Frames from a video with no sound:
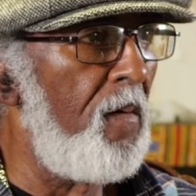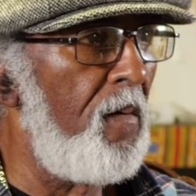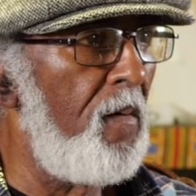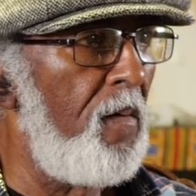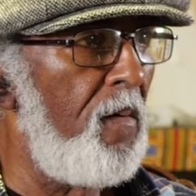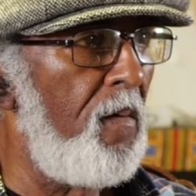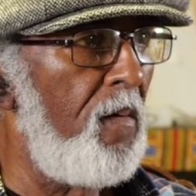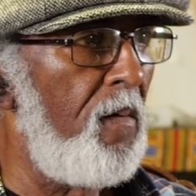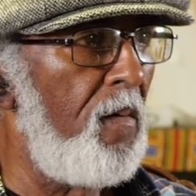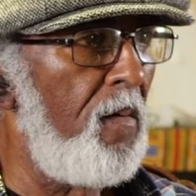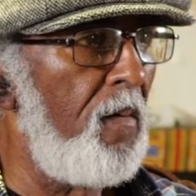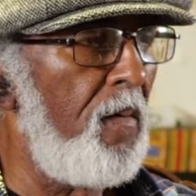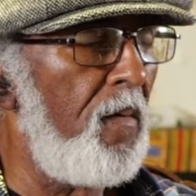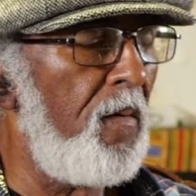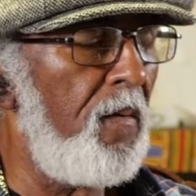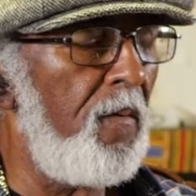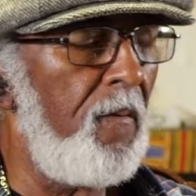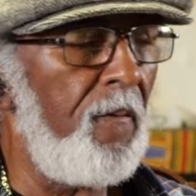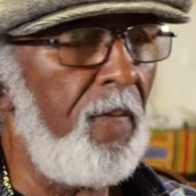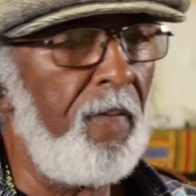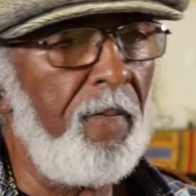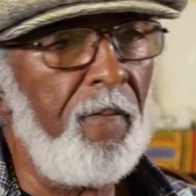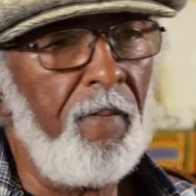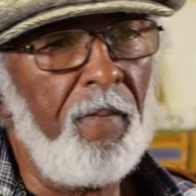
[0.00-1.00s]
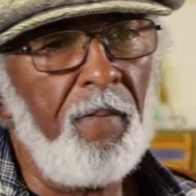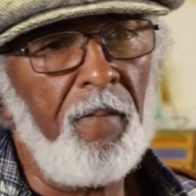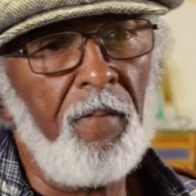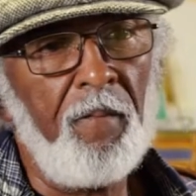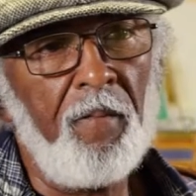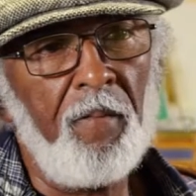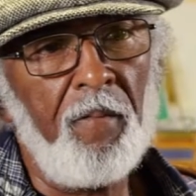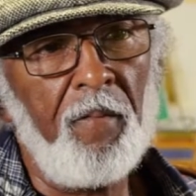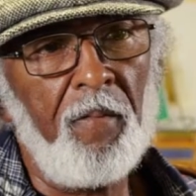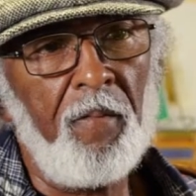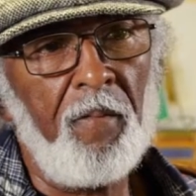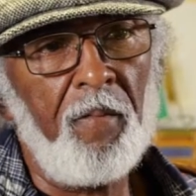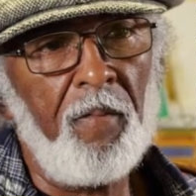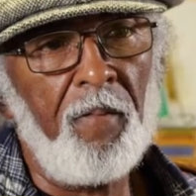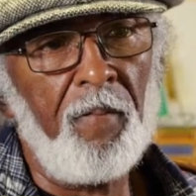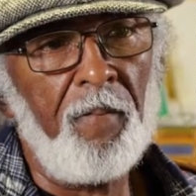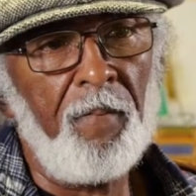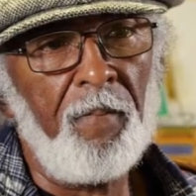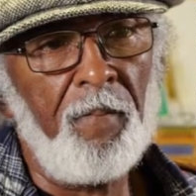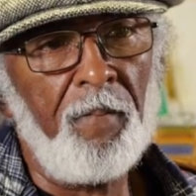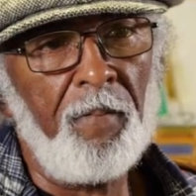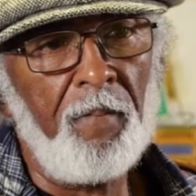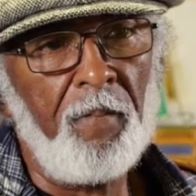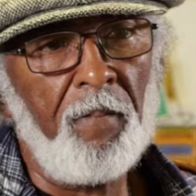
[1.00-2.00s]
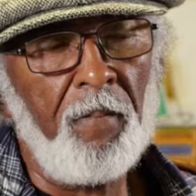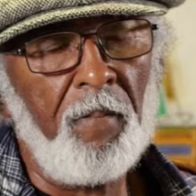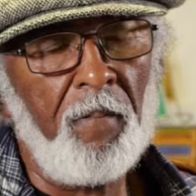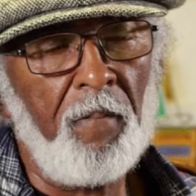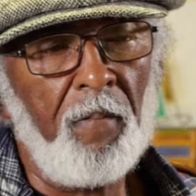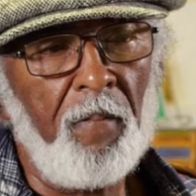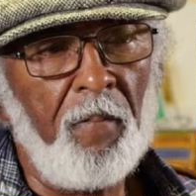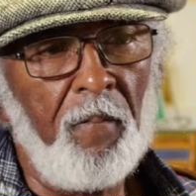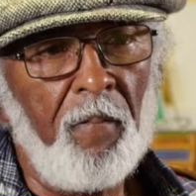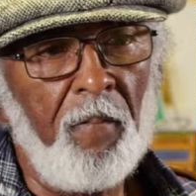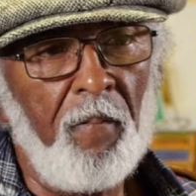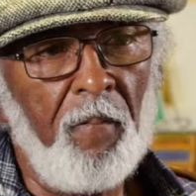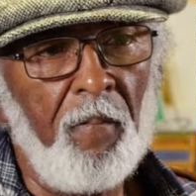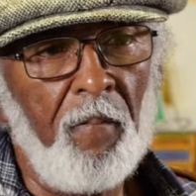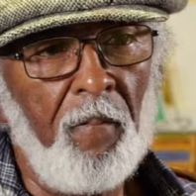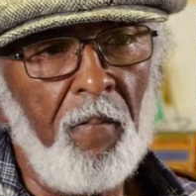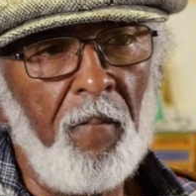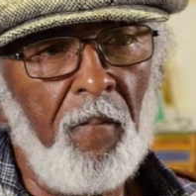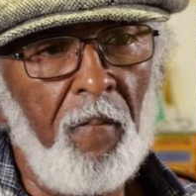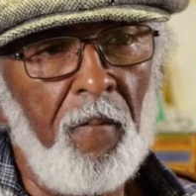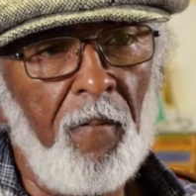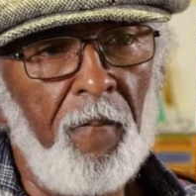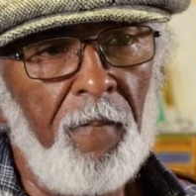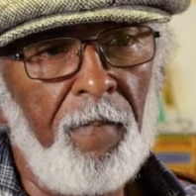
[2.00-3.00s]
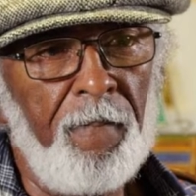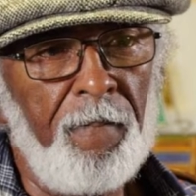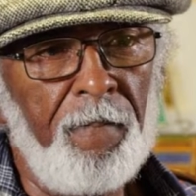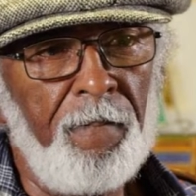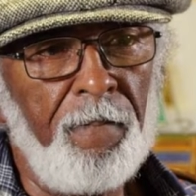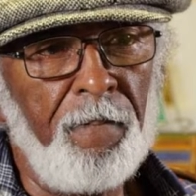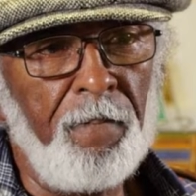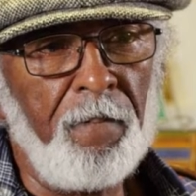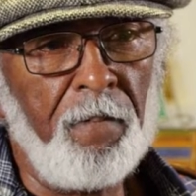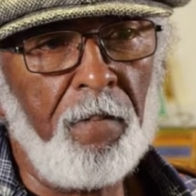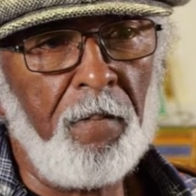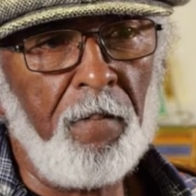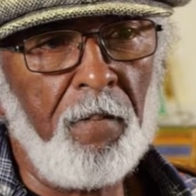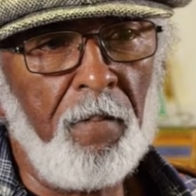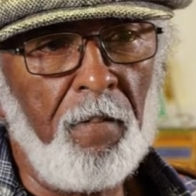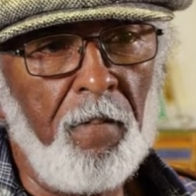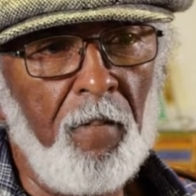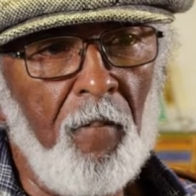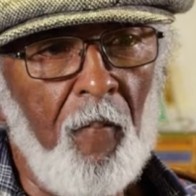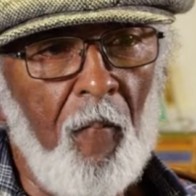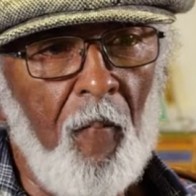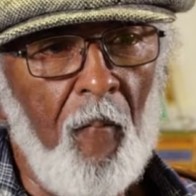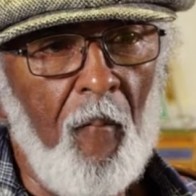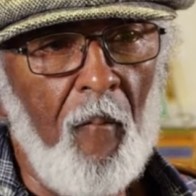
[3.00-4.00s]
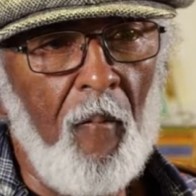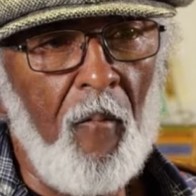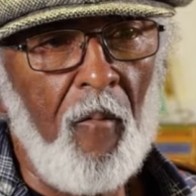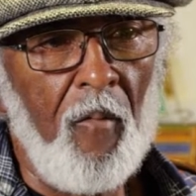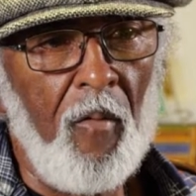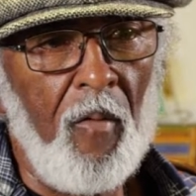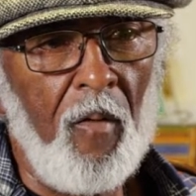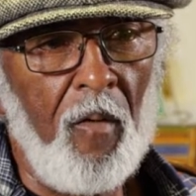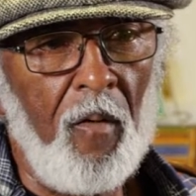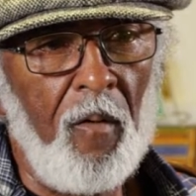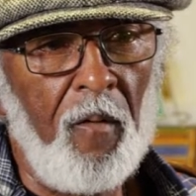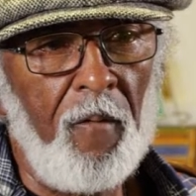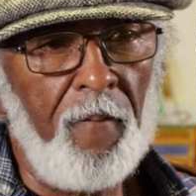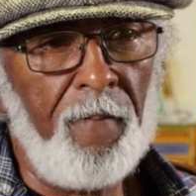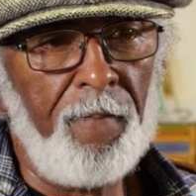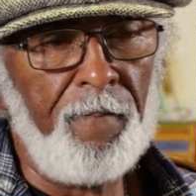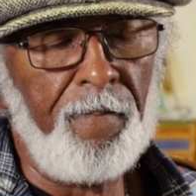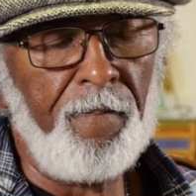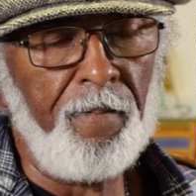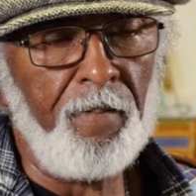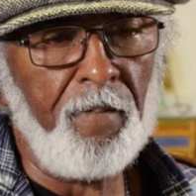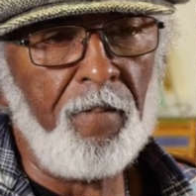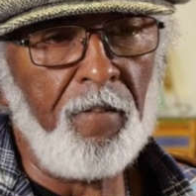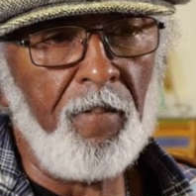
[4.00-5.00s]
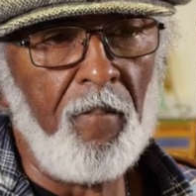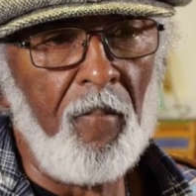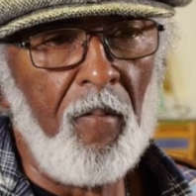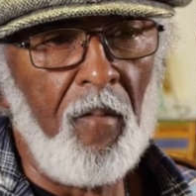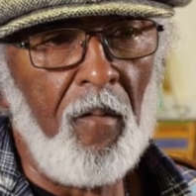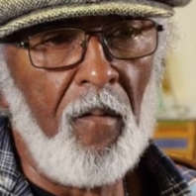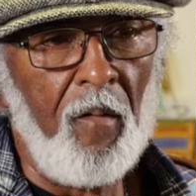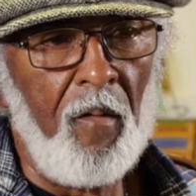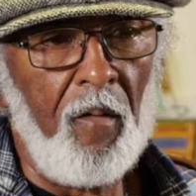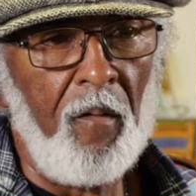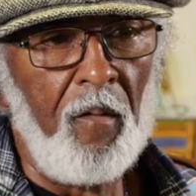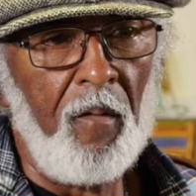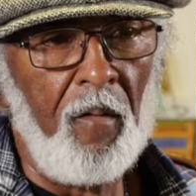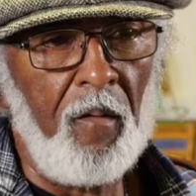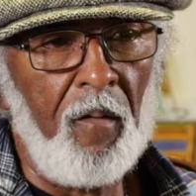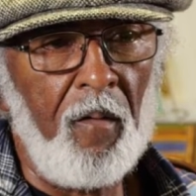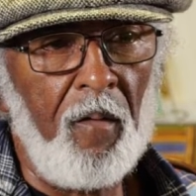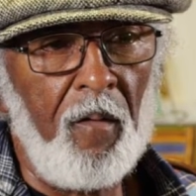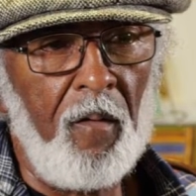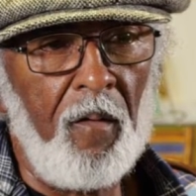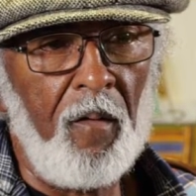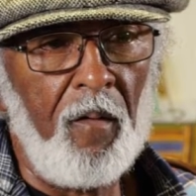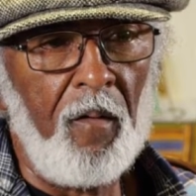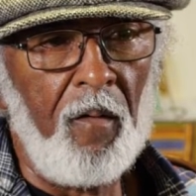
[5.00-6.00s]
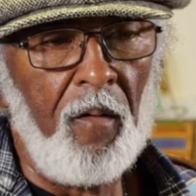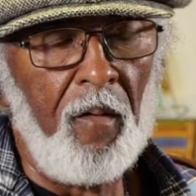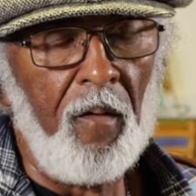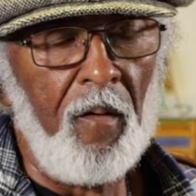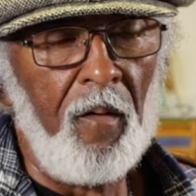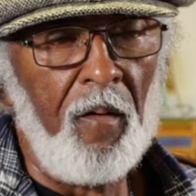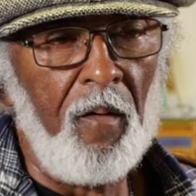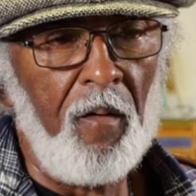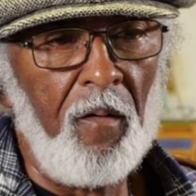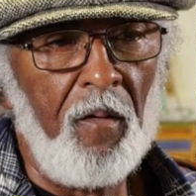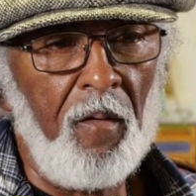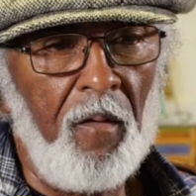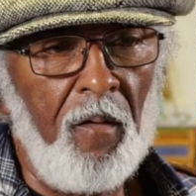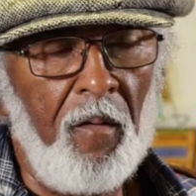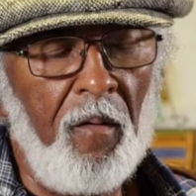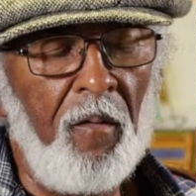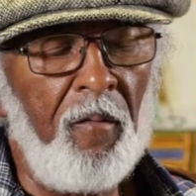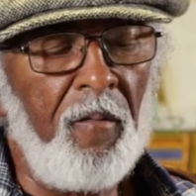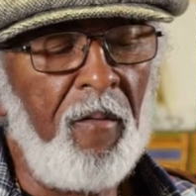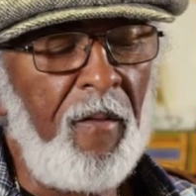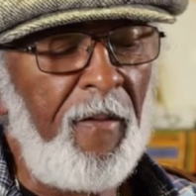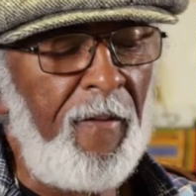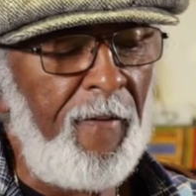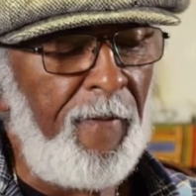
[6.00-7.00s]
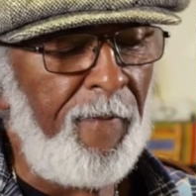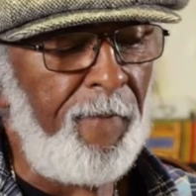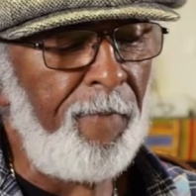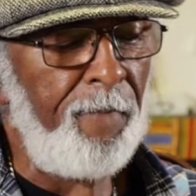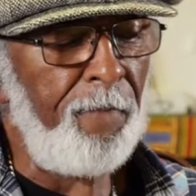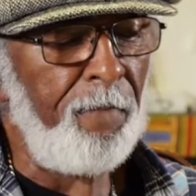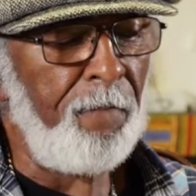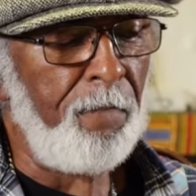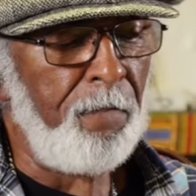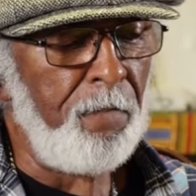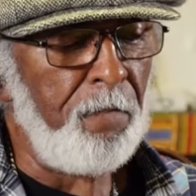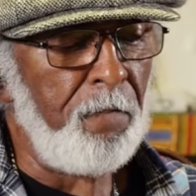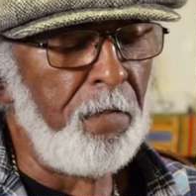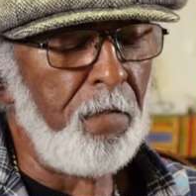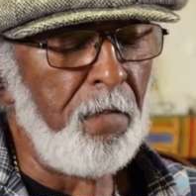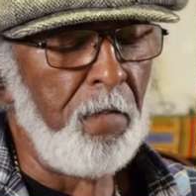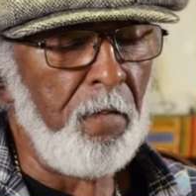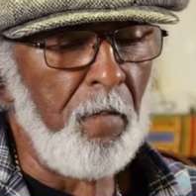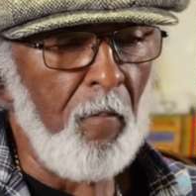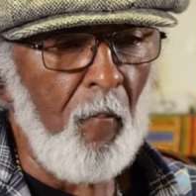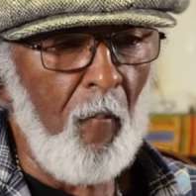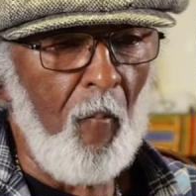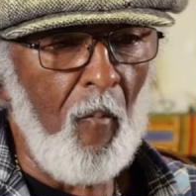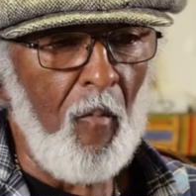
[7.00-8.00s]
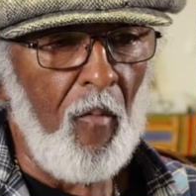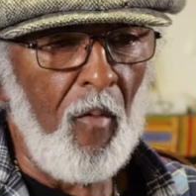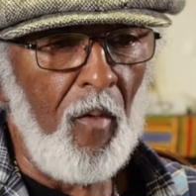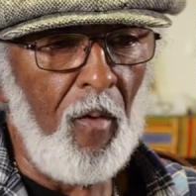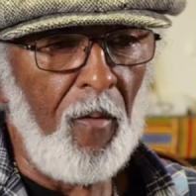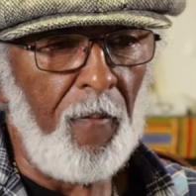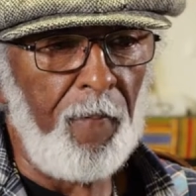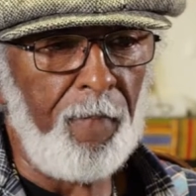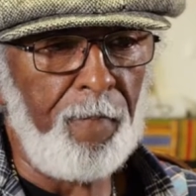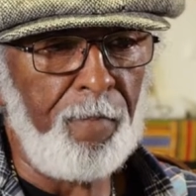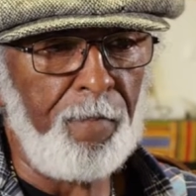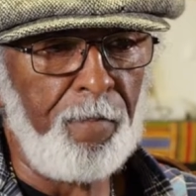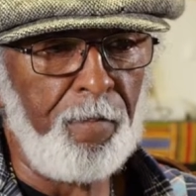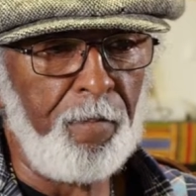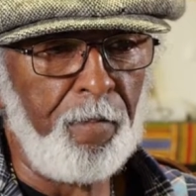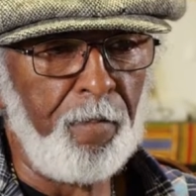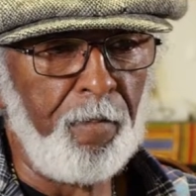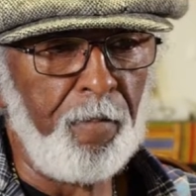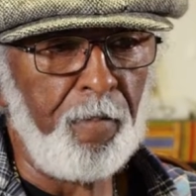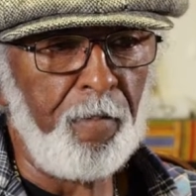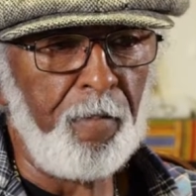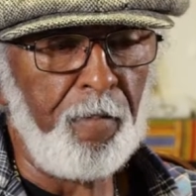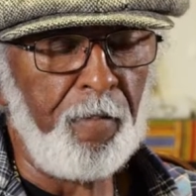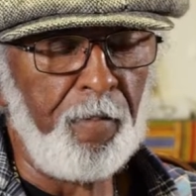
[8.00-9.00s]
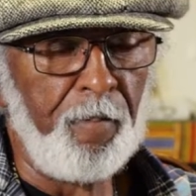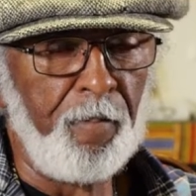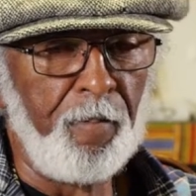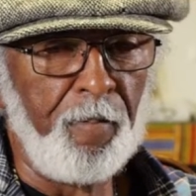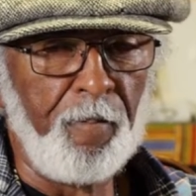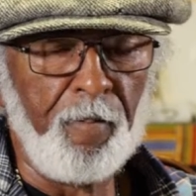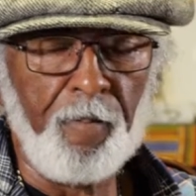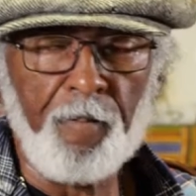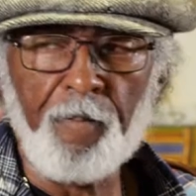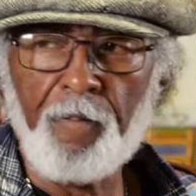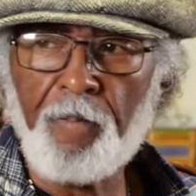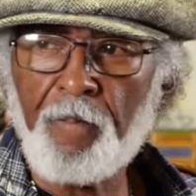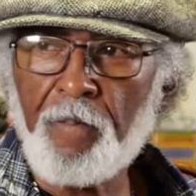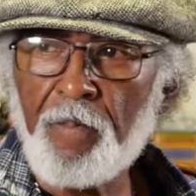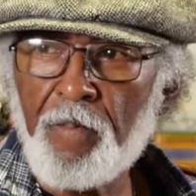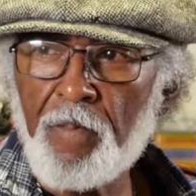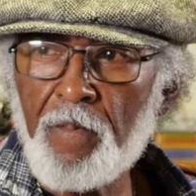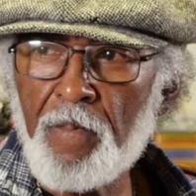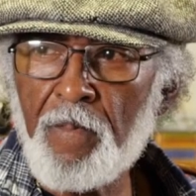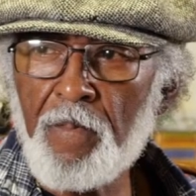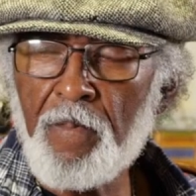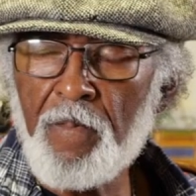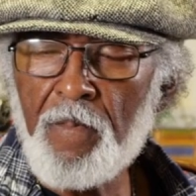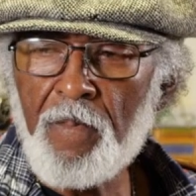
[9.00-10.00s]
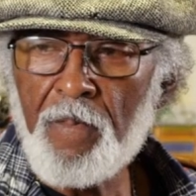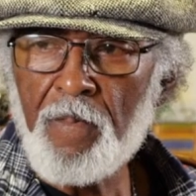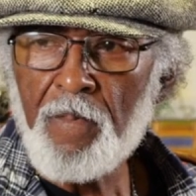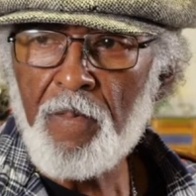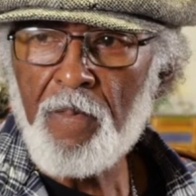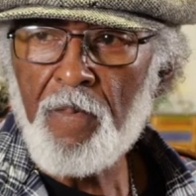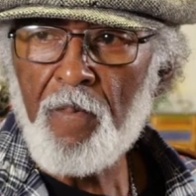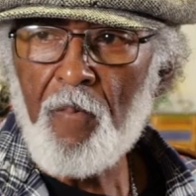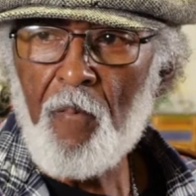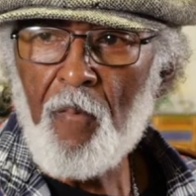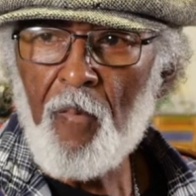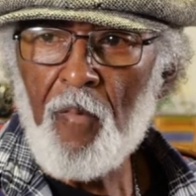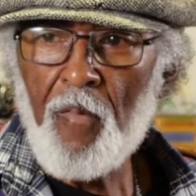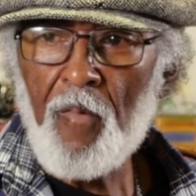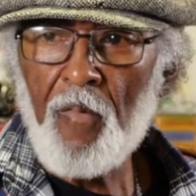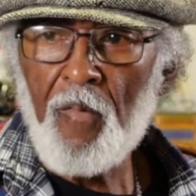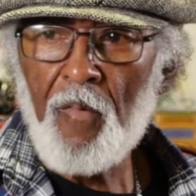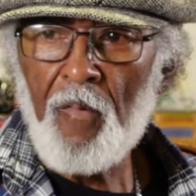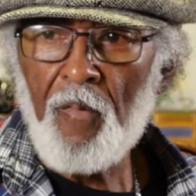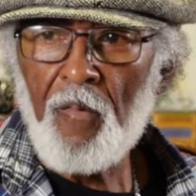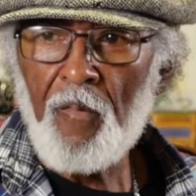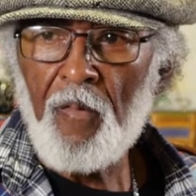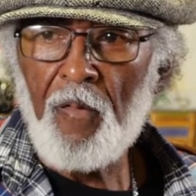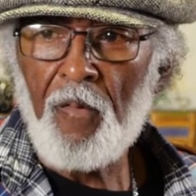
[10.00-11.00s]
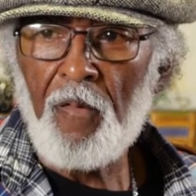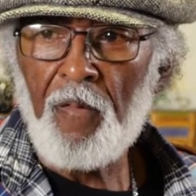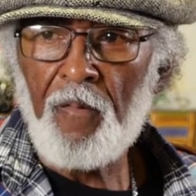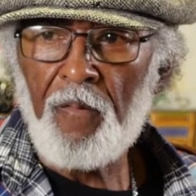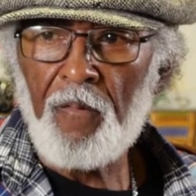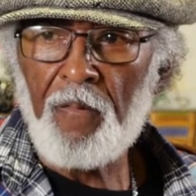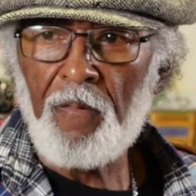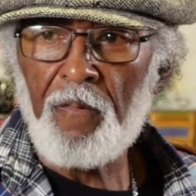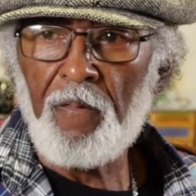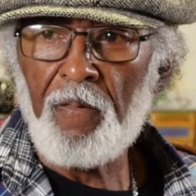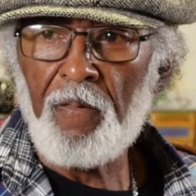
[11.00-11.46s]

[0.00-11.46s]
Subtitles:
let's talk a little bit more about surviving cancer. Let's end on that note about surviving cancer, because we know different months are coming up. We have breast cancer awareness months that are coming up,